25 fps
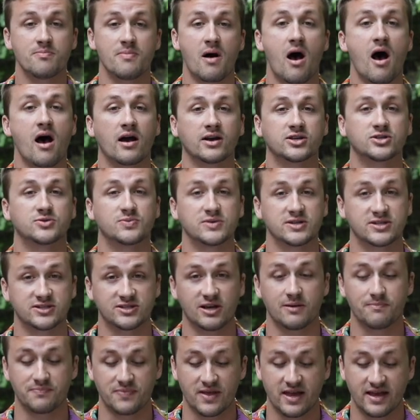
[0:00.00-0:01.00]
box with
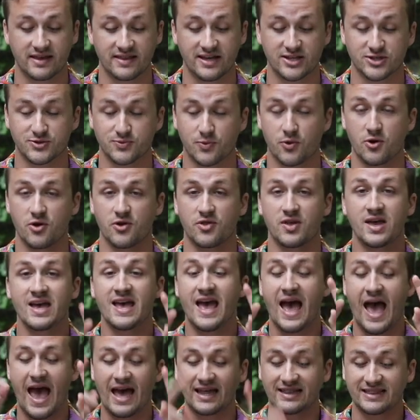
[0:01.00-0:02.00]
something that's worth
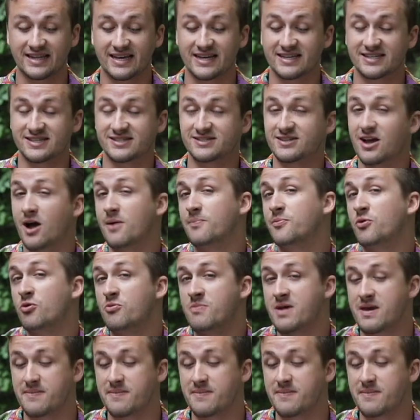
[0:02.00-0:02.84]
at least double,